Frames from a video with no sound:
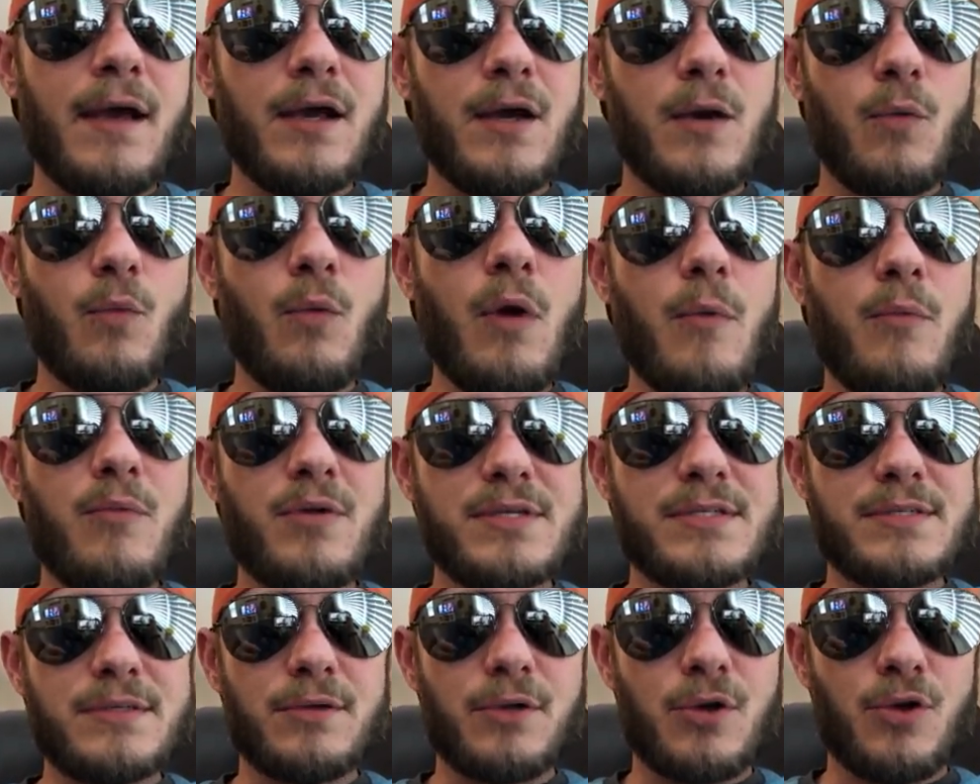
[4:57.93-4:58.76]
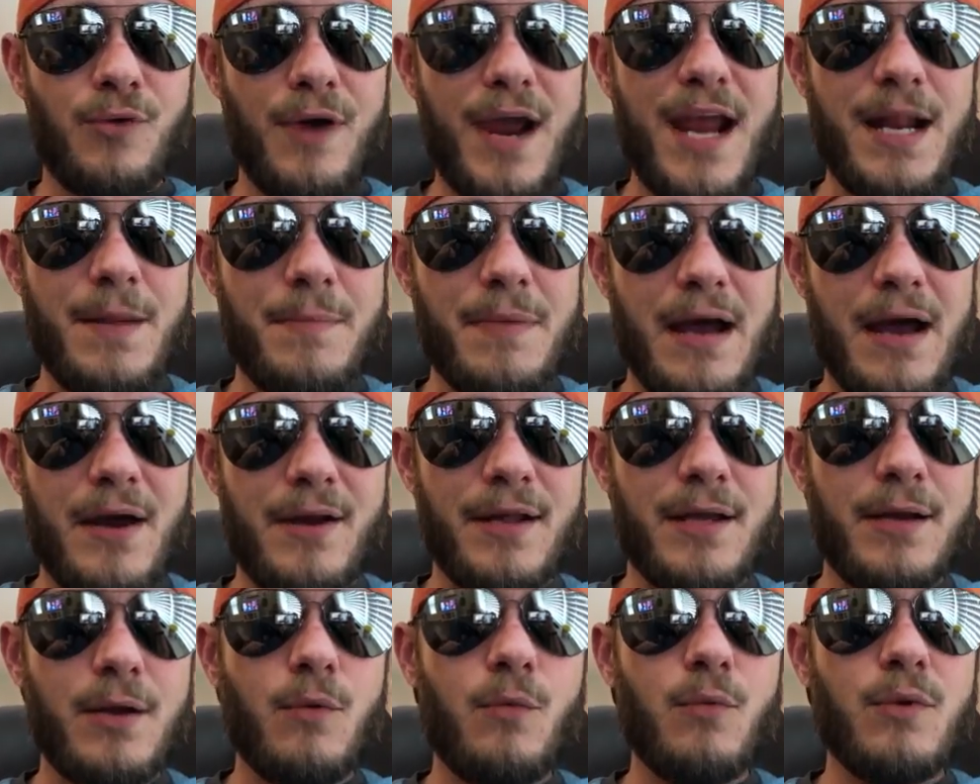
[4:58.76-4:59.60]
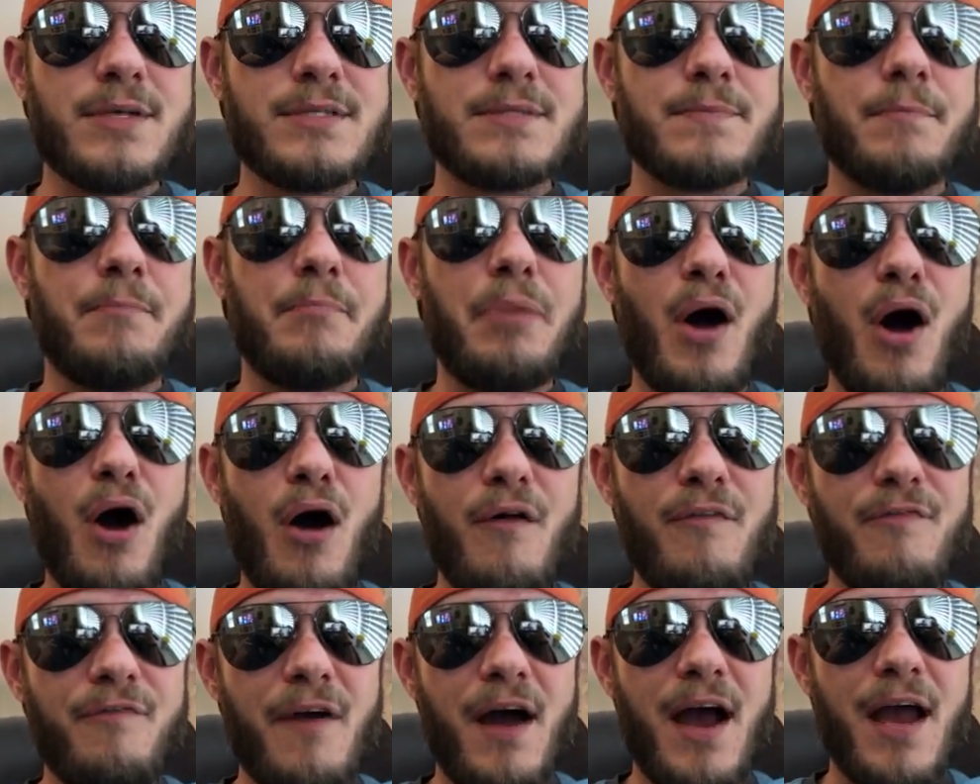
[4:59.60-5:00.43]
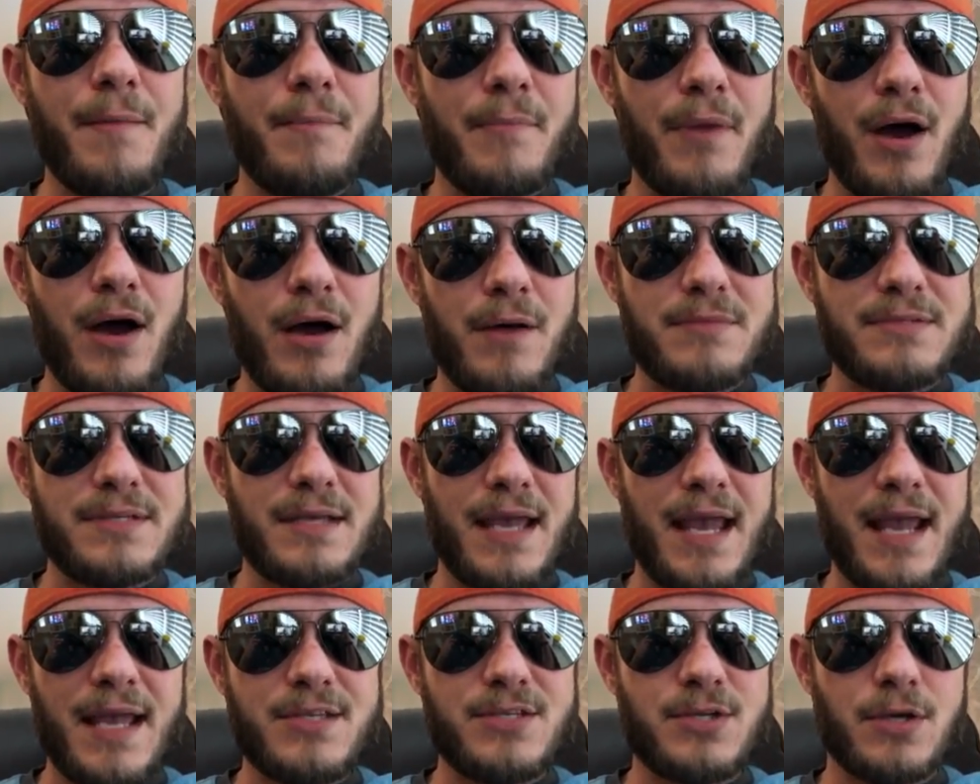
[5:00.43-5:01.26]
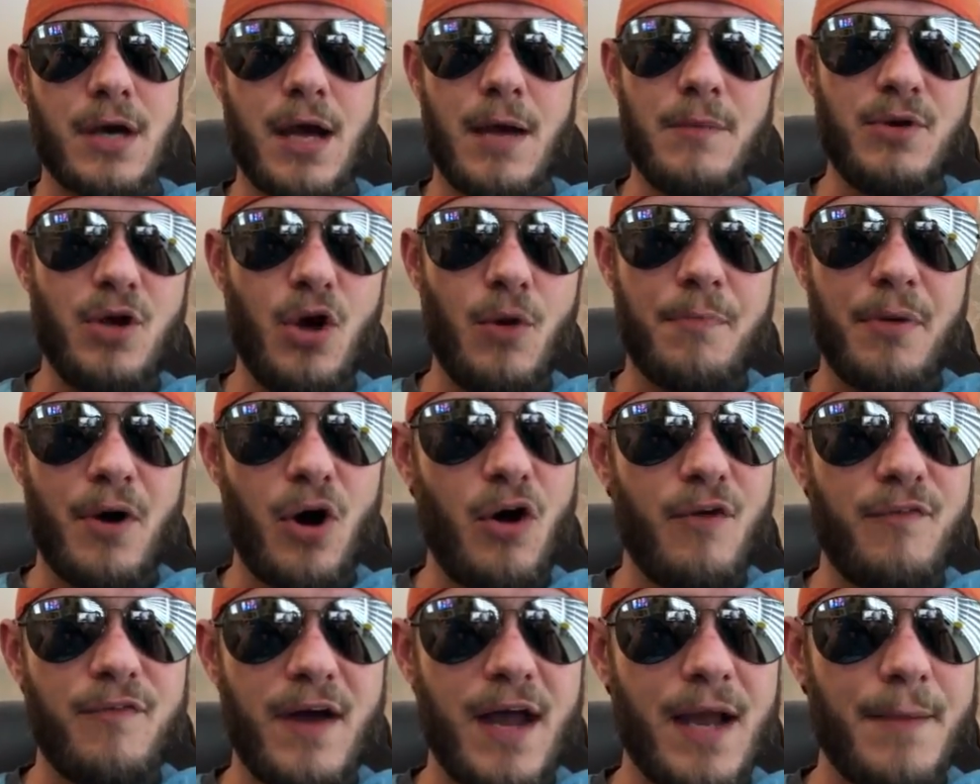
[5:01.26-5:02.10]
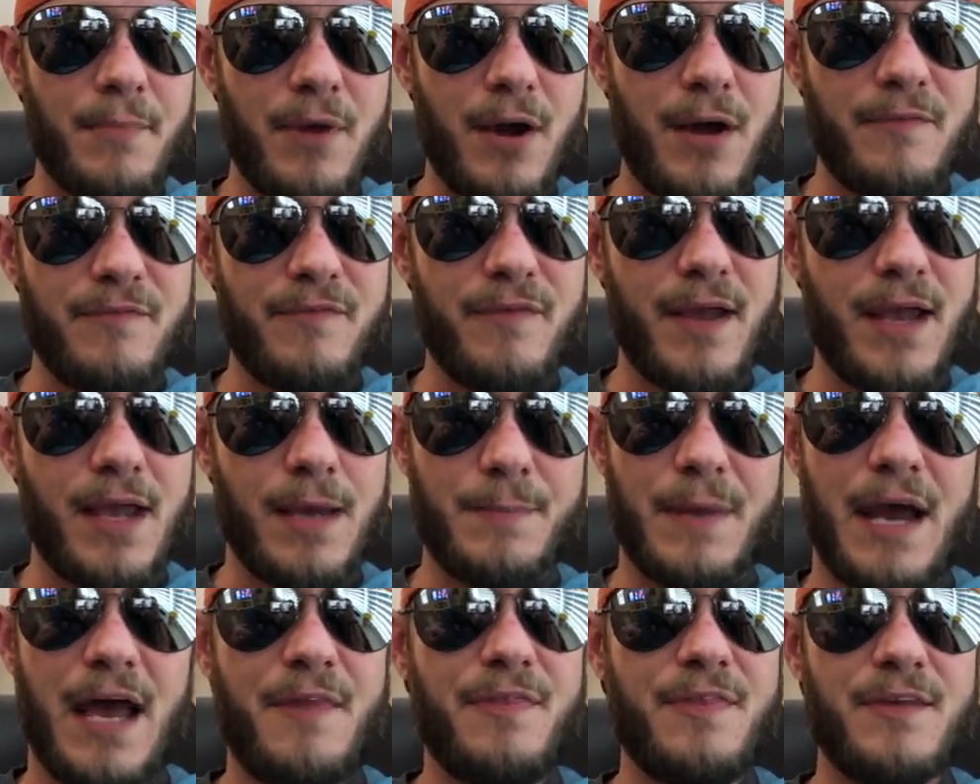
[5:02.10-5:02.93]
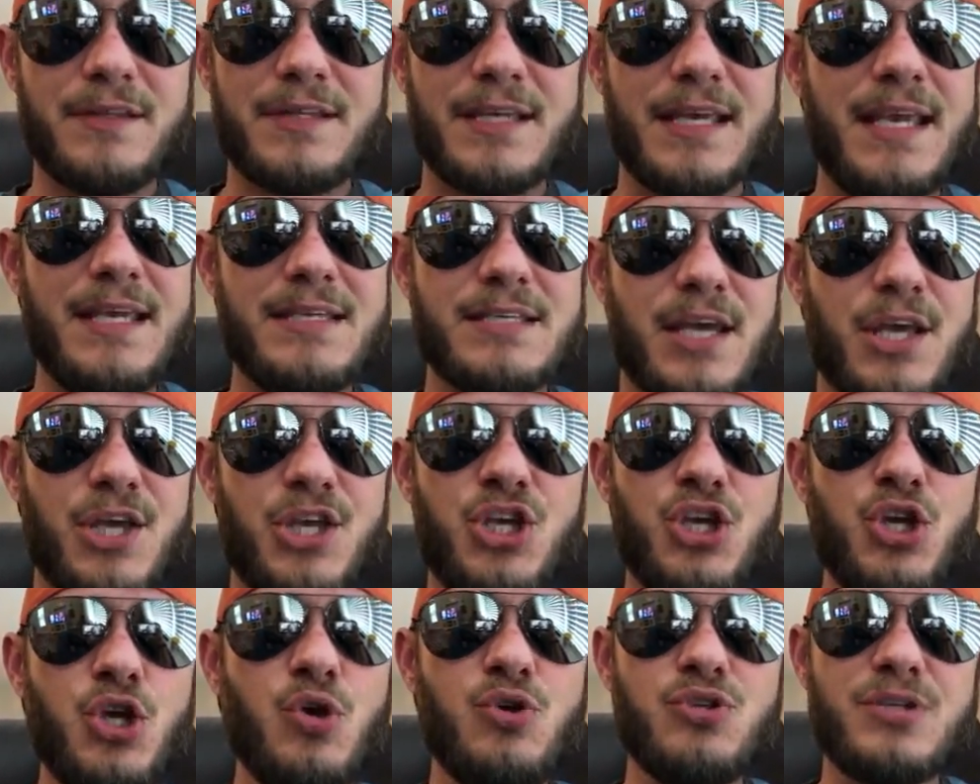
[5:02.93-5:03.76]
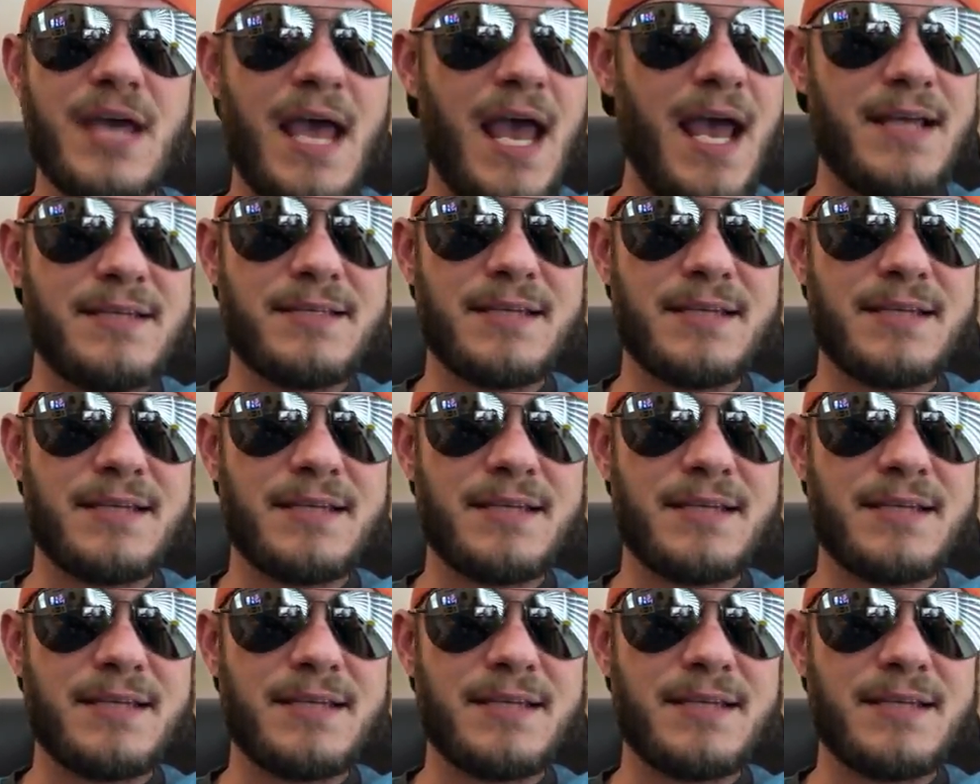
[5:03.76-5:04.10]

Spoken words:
what was great about it was Paul Feinbaum's answer. I'm no Paul Feinbaum fan. I think that he's a huge ass